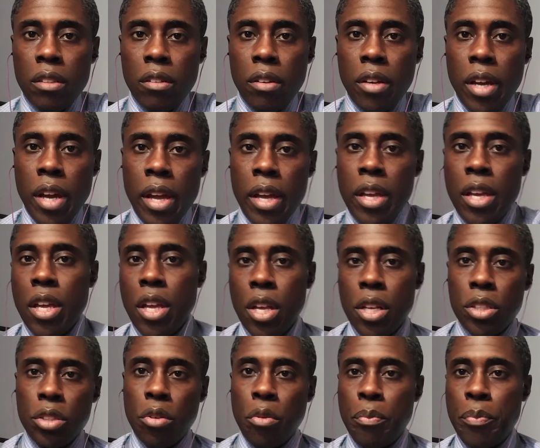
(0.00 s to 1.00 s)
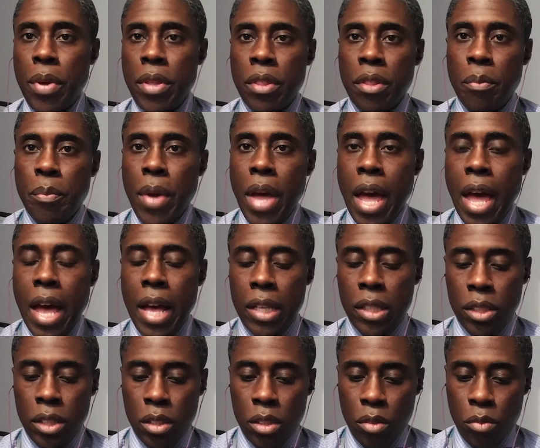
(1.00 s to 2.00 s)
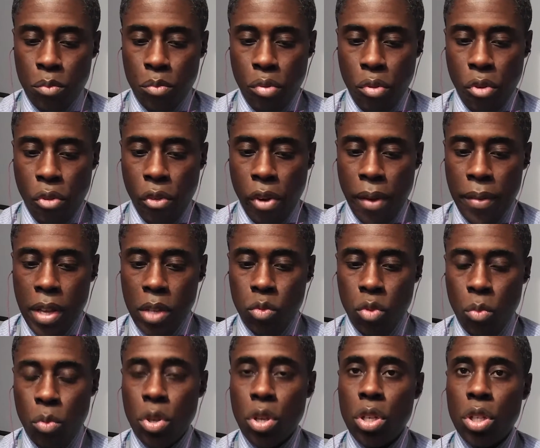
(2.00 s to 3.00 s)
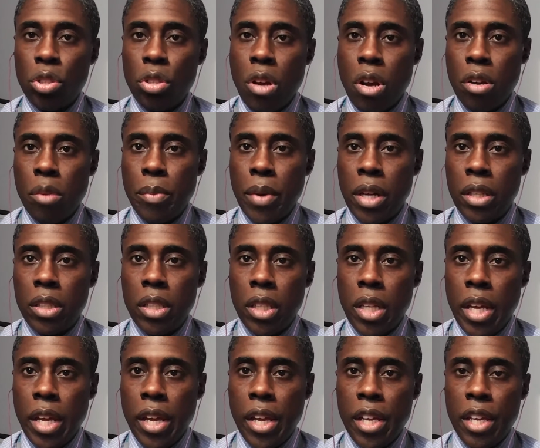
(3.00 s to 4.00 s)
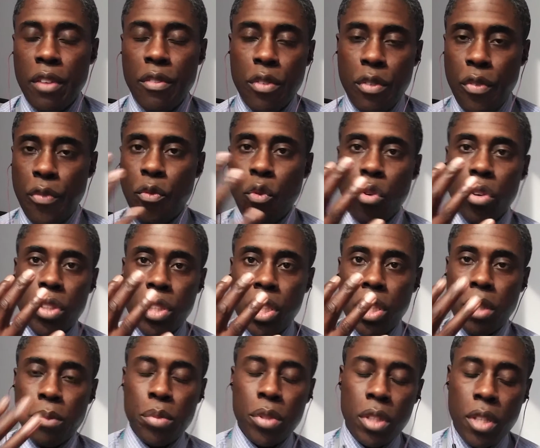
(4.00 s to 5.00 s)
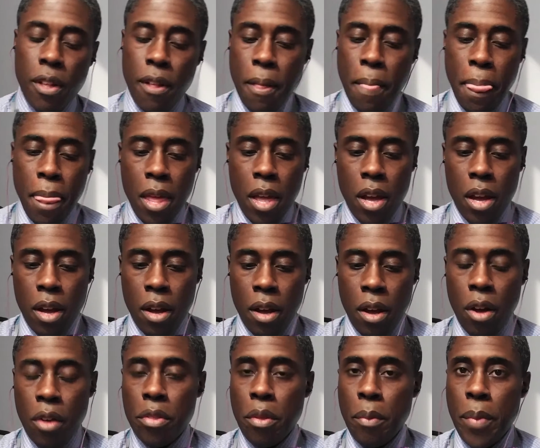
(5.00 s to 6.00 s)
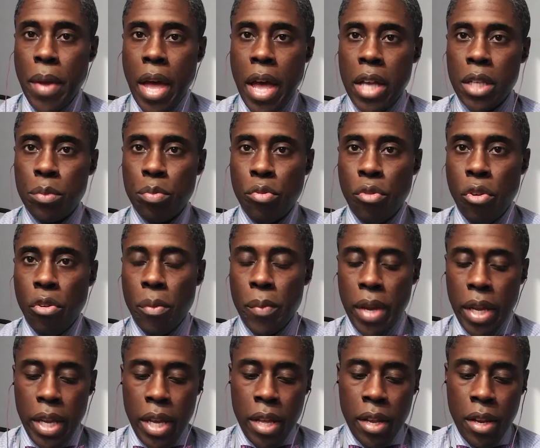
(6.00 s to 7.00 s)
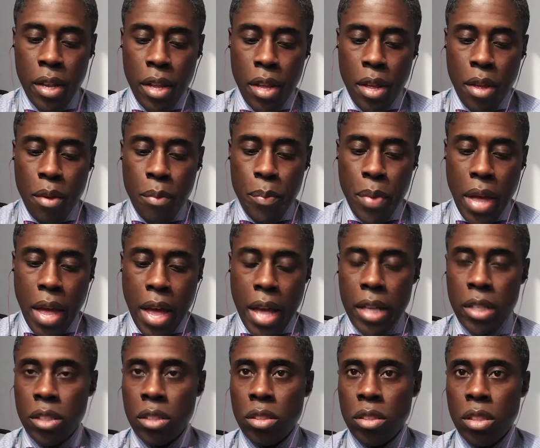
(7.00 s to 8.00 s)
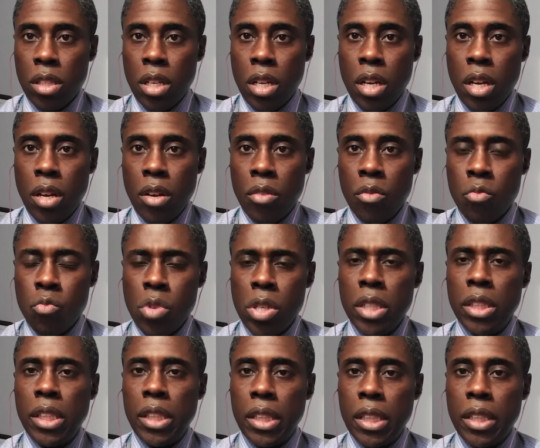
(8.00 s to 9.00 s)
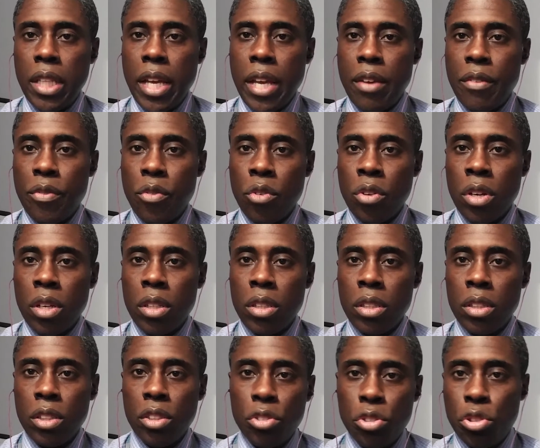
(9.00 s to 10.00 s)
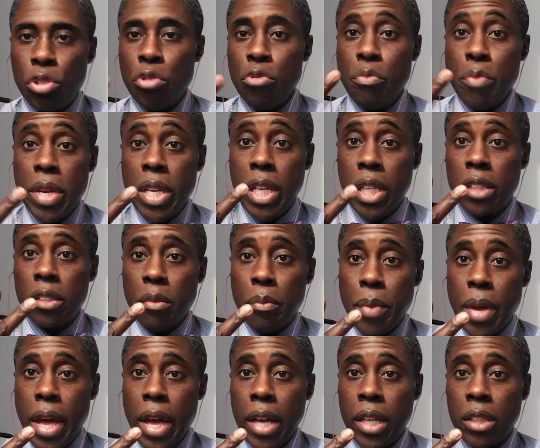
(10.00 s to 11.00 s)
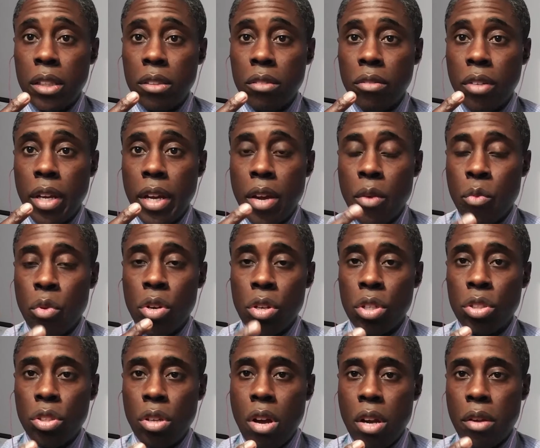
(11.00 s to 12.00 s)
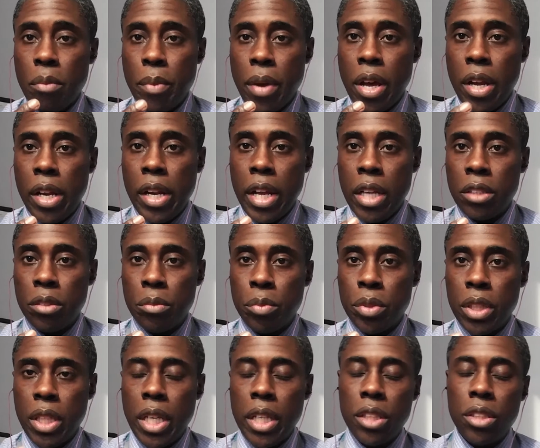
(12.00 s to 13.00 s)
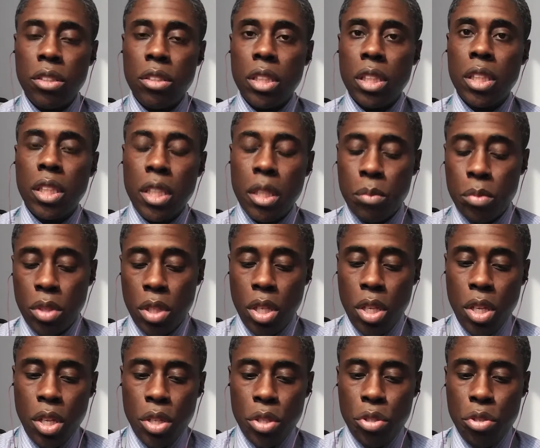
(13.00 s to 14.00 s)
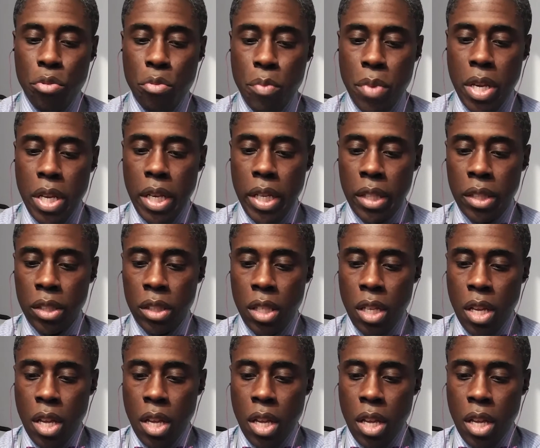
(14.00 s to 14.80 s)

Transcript: Okay, so the PASS program, that's what we're going to talk about today and give you 4 tips on the PASS program. Again, PASS, what does it stand for? There's 2 meanings of PASS. Okay, we're going to talk about it as it pertains to the tips. 2 meanings.